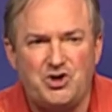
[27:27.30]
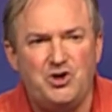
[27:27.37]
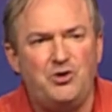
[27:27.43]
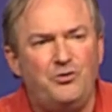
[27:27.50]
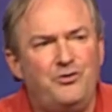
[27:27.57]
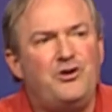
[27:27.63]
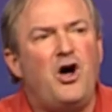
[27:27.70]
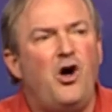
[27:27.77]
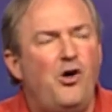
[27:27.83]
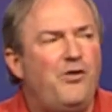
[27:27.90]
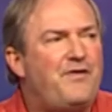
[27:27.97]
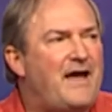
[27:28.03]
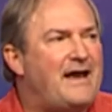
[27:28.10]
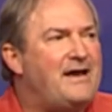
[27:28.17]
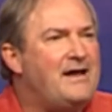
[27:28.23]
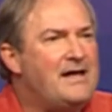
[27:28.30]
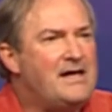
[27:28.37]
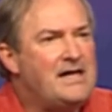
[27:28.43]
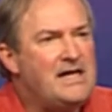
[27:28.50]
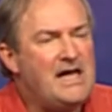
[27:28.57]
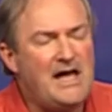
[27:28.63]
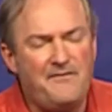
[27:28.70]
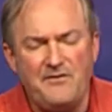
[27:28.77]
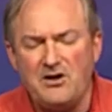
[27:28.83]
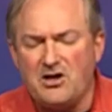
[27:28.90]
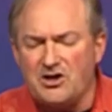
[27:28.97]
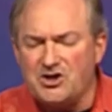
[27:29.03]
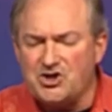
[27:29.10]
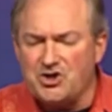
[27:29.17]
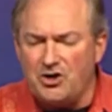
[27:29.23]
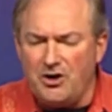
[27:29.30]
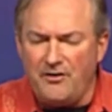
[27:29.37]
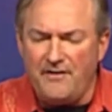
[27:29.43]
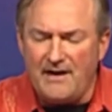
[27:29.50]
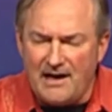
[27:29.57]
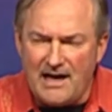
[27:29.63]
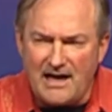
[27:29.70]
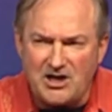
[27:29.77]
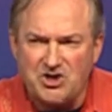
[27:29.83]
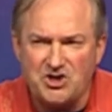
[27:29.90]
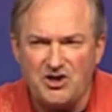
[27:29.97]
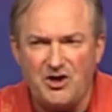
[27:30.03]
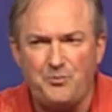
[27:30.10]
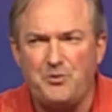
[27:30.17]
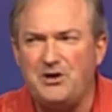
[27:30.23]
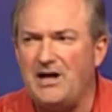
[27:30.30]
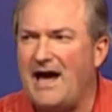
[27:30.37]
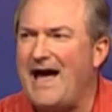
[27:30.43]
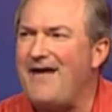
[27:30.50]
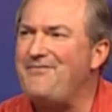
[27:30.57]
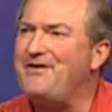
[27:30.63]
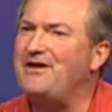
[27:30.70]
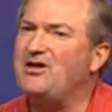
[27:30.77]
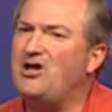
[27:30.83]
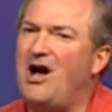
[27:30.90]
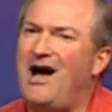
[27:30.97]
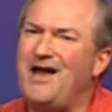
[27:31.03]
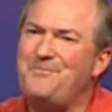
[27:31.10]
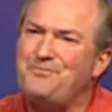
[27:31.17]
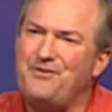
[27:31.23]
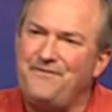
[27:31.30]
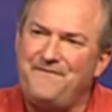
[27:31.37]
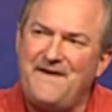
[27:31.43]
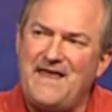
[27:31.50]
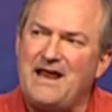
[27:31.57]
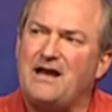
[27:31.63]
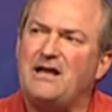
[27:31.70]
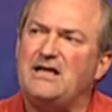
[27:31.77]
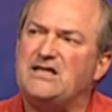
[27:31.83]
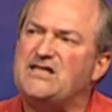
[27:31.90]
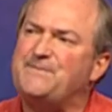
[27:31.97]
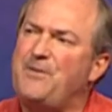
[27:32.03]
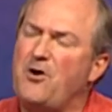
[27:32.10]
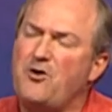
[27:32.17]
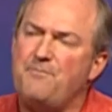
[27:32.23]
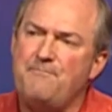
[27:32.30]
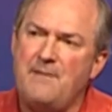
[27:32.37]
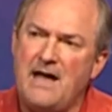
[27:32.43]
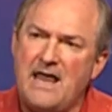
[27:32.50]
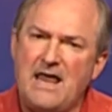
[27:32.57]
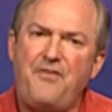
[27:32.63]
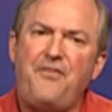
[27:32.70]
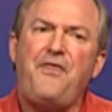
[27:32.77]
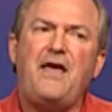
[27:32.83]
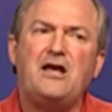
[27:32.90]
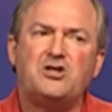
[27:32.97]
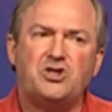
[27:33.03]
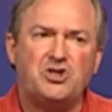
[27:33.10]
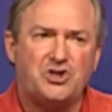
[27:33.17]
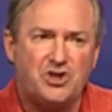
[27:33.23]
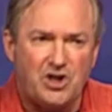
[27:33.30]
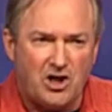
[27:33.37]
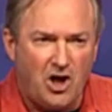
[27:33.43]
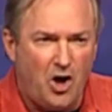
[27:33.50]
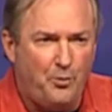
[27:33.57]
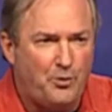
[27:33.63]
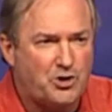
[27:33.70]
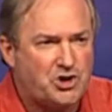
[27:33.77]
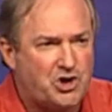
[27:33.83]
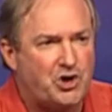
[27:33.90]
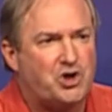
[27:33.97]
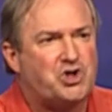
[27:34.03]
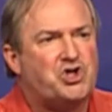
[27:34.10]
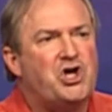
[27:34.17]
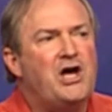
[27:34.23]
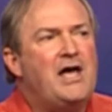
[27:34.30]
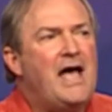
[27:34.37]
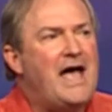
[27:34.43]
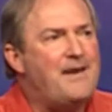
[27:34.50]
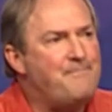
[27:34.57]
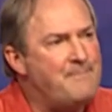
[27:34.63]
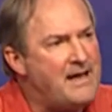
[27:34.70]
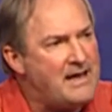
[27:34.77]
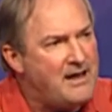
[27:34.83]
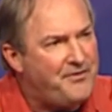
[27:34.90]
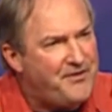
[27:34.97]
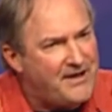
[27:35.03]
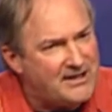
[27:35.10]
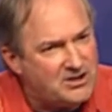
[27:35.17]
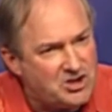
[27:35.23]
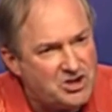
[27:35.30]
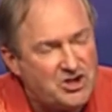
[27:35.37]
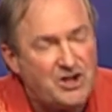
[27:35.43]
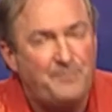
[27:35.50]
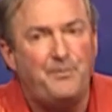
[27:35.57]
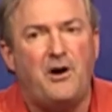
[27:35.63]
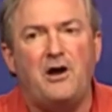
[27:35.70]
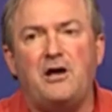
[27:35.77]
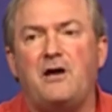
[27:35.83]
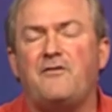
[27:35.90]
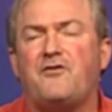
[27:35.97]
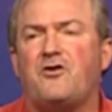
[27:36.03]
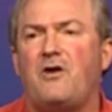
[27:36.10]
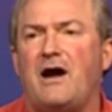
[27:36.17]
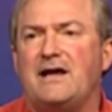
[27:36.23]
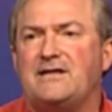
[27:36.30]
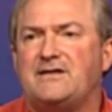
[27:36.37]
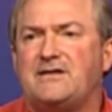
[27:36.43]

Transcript: know that even concerning the election that we had, that God prophetically spoke many things into the global church and many things into the body of Christ.